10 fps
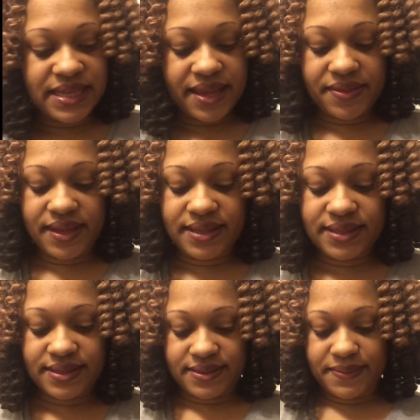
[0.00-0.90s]
like
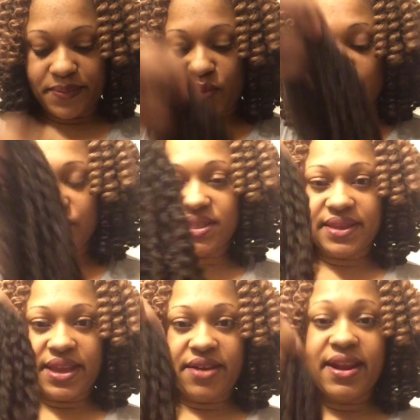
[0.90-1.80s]
this. Once you
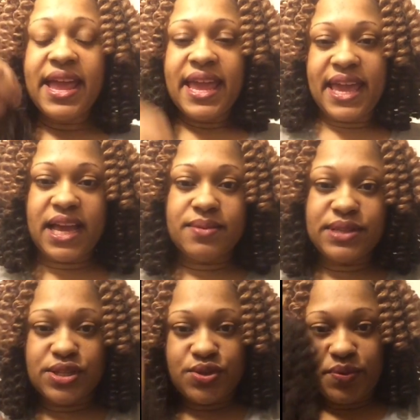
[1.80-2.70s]
take the hair, it
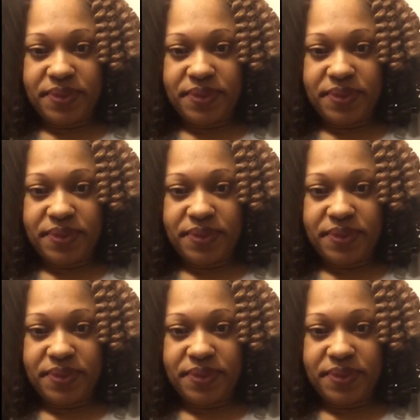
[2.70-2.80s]
comes in 2